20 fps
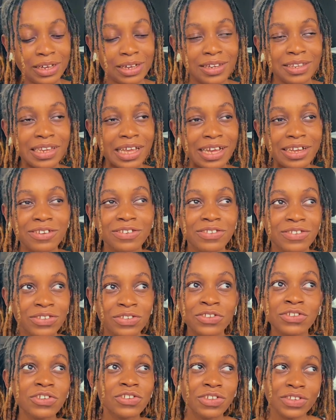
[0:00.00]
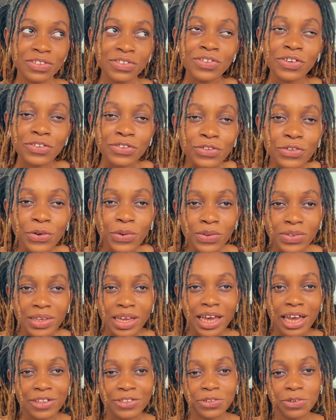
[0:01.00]
Then she just goes
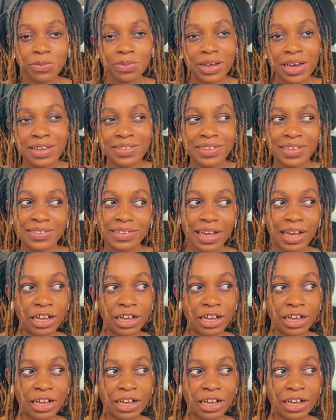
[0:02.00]
ahead to reply and says,